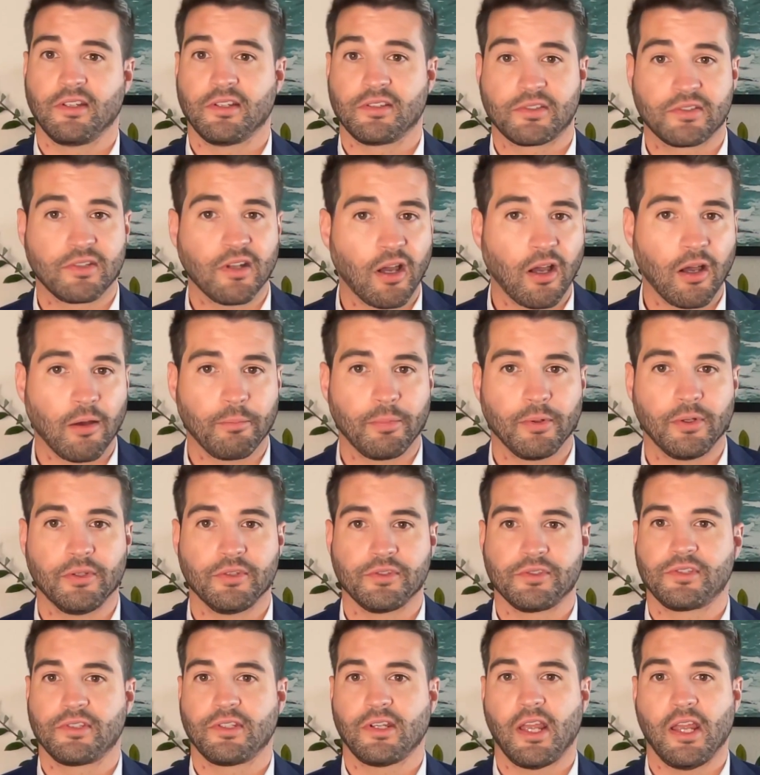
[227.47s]

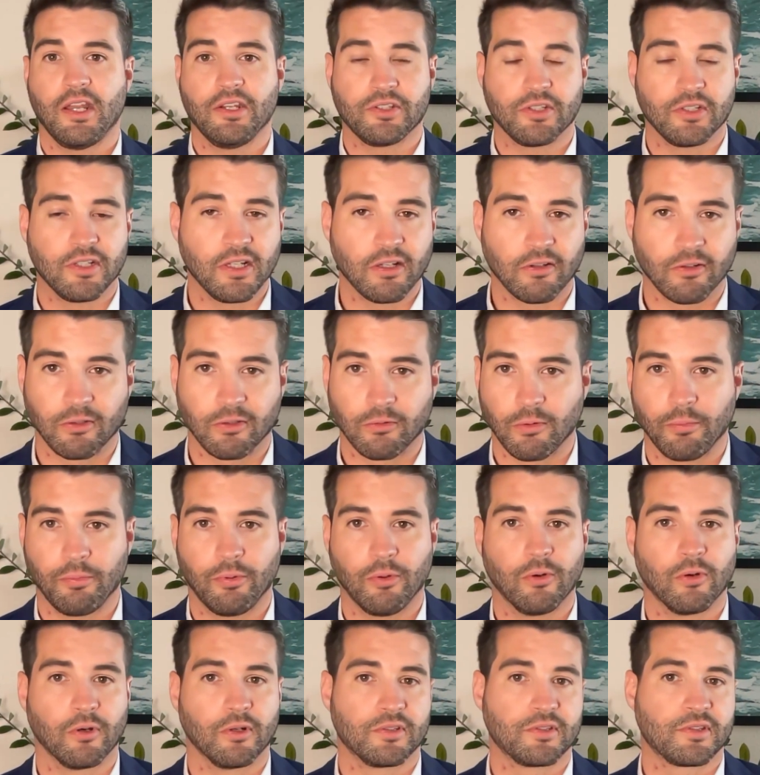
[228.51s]
estoppels, engineering
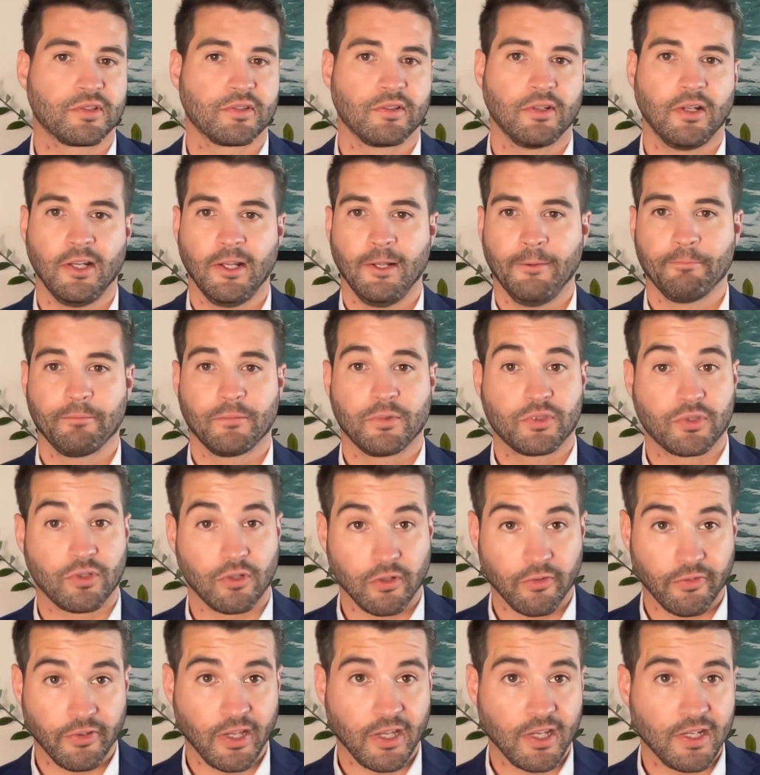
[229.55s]
reports,
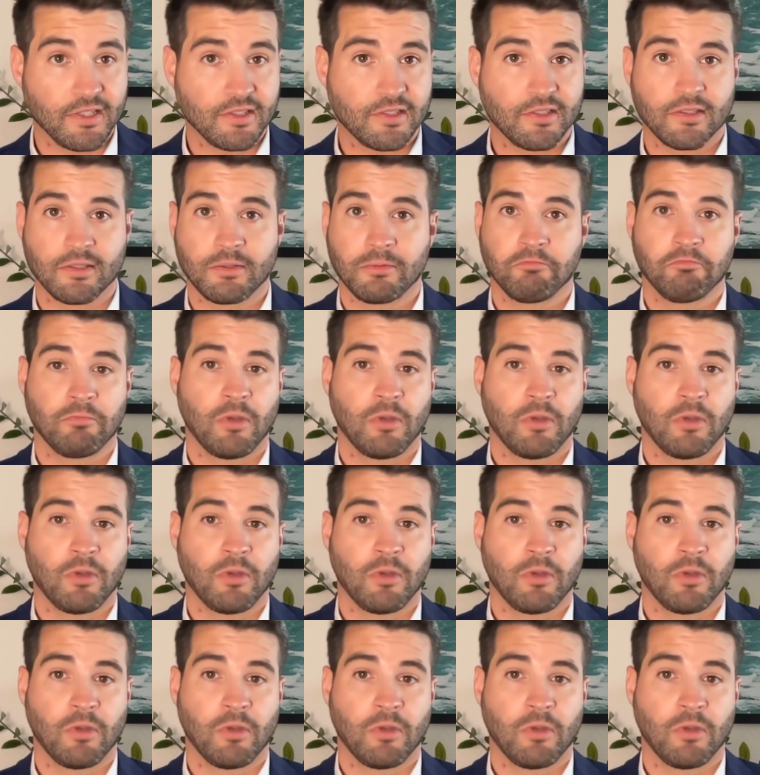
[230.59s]
surveys,